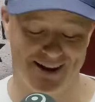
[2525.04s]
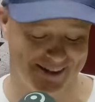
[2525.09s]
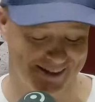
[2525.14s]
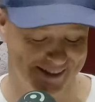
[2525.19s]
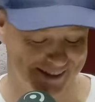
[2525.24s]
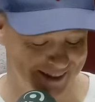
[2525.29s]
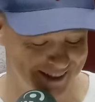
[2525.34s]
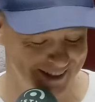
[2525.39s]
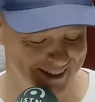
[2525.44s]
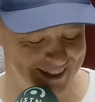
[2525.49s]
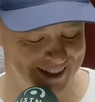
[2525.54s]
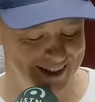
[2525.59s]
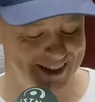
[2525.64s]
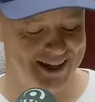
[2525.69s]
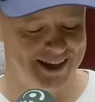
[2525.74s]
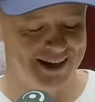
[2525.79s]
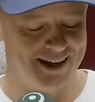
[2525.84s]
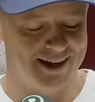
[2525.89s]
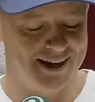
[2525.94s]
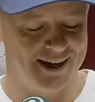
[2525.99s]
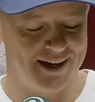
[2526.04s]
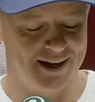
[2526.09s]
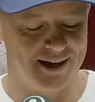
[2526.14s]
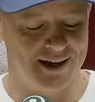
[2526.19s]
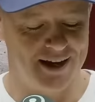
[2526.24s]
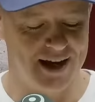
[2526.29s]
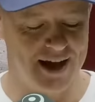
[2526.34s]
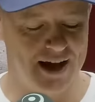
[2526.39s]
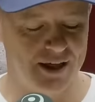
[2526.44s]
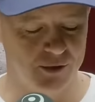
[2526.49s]
Lagers.
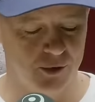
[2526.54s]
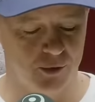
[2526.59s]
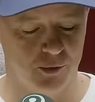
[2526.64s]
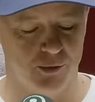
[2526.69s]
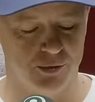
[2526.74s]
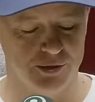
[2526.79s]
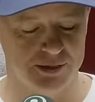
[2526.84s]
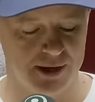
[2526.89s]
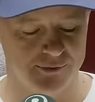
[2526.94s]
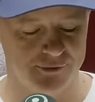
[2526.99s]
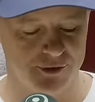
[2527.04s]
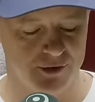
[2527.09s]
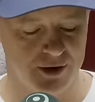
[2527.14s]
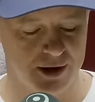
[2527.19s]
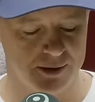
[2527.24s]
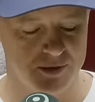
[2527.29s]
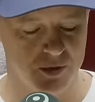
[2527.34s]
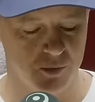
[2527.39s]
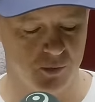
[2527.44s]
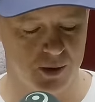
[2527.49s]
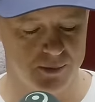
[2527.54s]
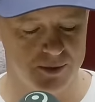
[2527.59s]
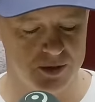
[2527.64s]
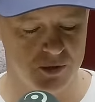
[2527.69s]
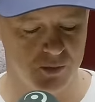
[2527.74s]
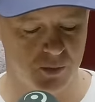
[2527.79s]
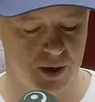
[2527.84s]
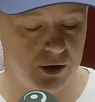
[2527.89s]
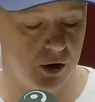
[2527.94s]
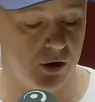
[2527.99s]
Uh, other awards up for grabs. The
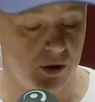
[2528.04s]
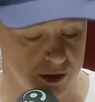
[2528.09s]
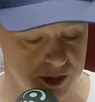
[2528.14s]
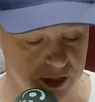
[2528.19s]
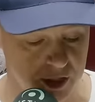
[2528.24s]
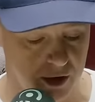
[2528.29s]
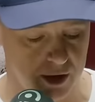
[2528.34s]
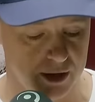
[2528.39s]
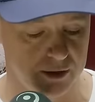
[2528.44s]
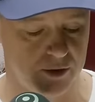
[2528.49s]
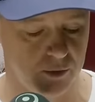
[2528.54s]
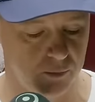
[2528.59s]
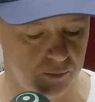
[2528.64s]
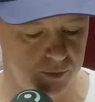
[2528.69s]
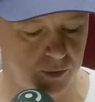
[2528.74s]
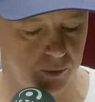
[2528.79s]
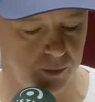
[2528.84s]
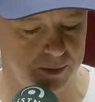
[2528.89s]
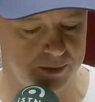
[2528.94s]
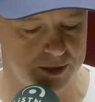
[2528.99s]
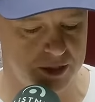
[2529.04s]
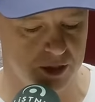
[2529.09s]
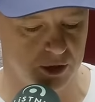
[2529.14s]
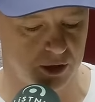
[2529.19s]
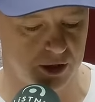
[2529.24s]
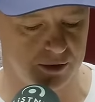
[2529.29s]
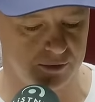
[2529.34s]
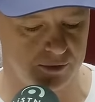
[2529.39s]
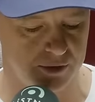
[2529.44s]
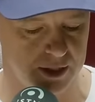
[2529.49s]
women's one... Oh, sorry, the, the women's
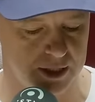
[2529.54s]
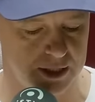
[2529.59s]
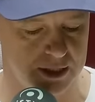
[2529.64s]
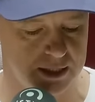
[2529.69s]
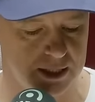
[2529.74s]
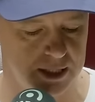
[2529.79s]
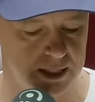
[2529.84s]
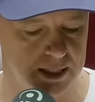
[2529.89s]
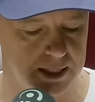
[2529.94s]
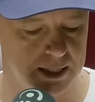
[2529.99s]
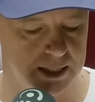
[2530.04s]
side of things.